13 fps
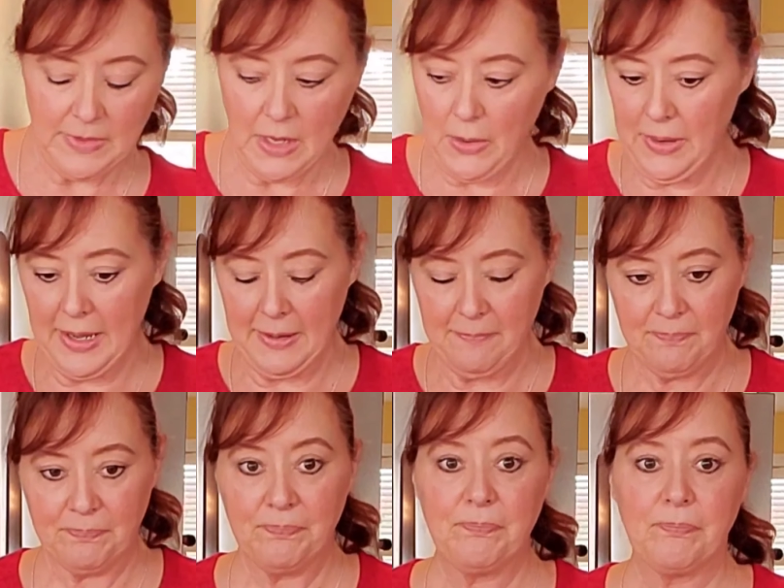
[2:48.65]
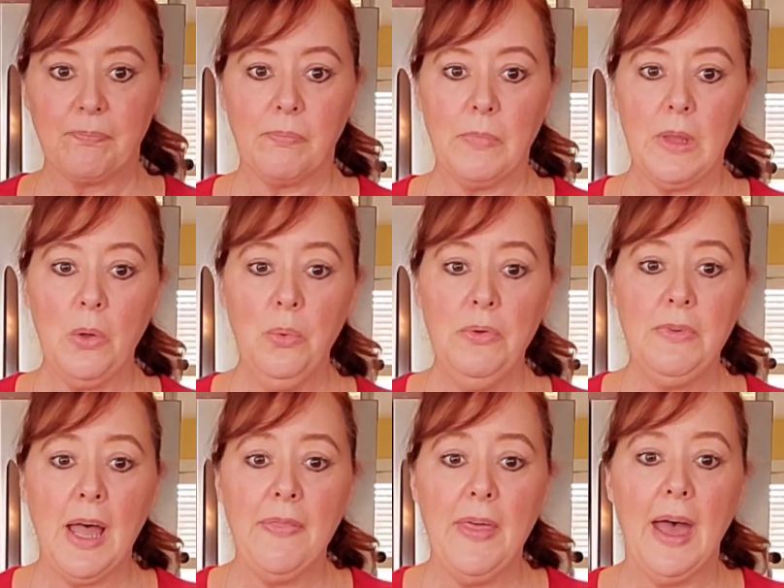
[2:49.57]
Okay, we've
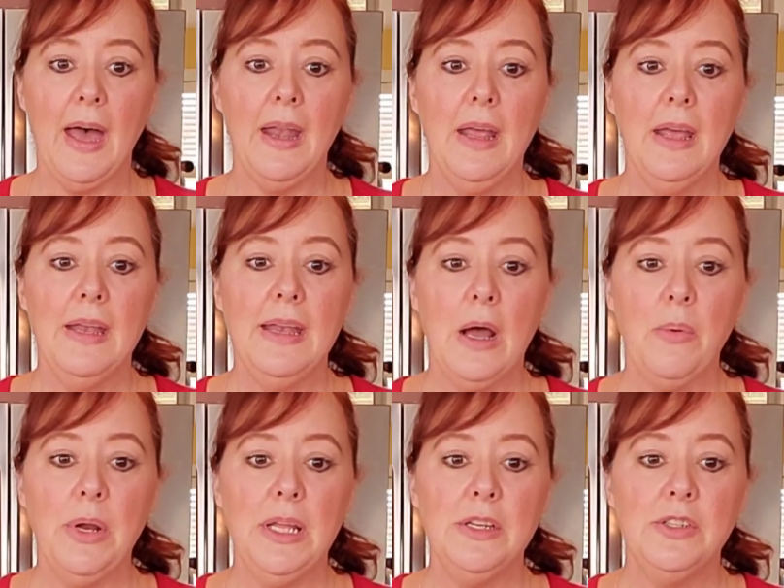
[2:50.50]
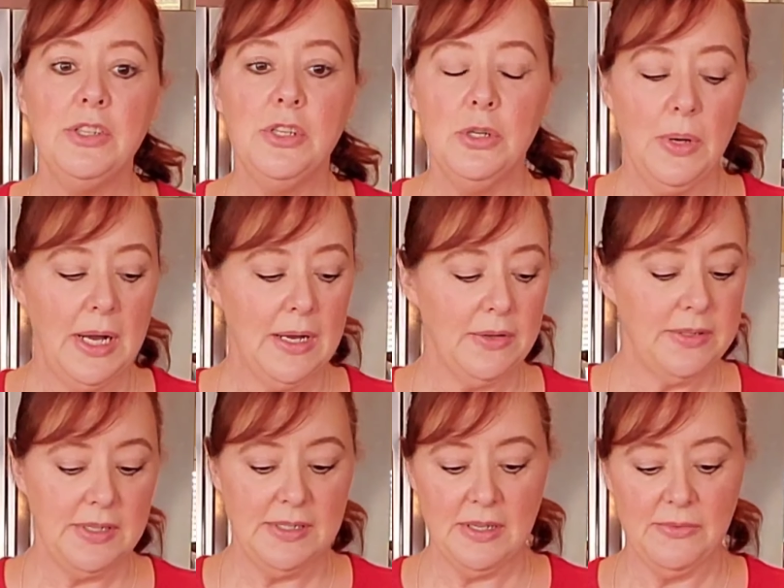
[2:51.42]
got that. Now we need 2
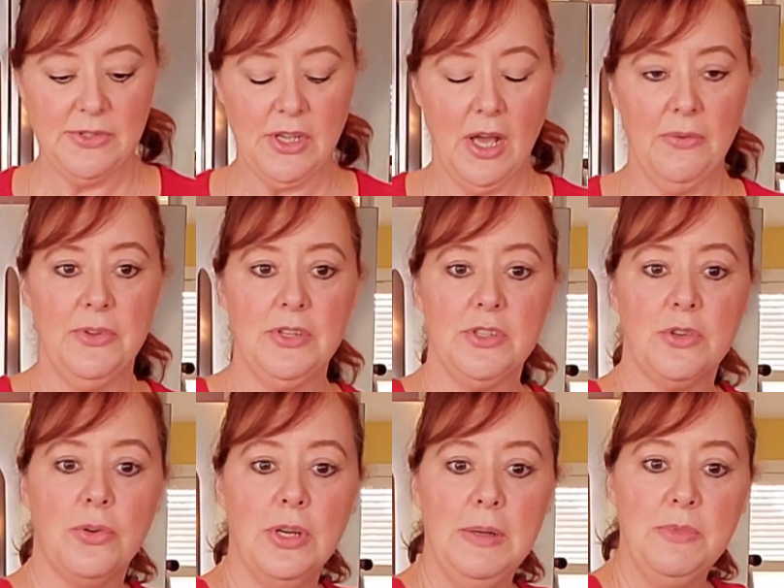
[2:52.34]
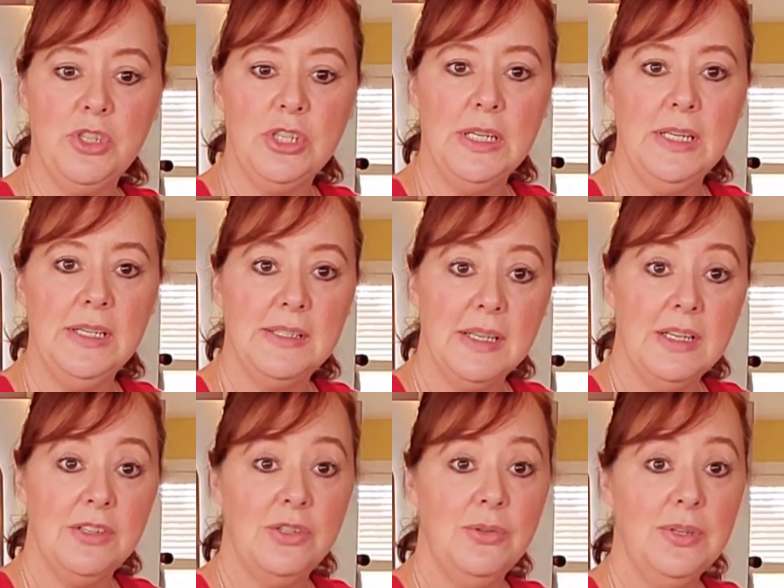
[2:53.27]
ounces of softened cream cheese
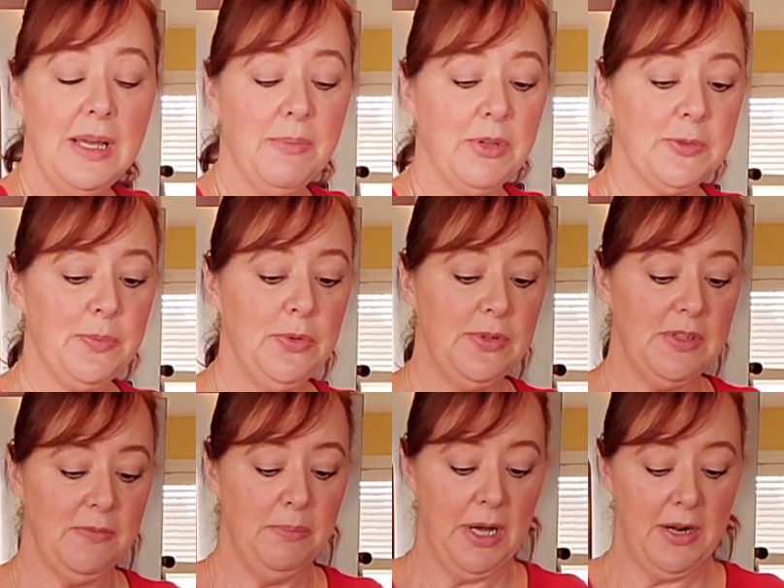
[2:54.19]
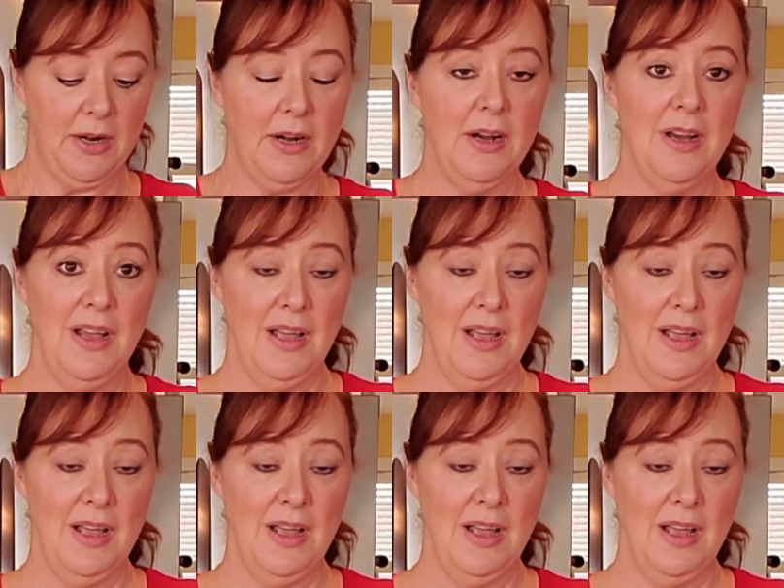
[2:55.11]
and 2 tablespoons of butter.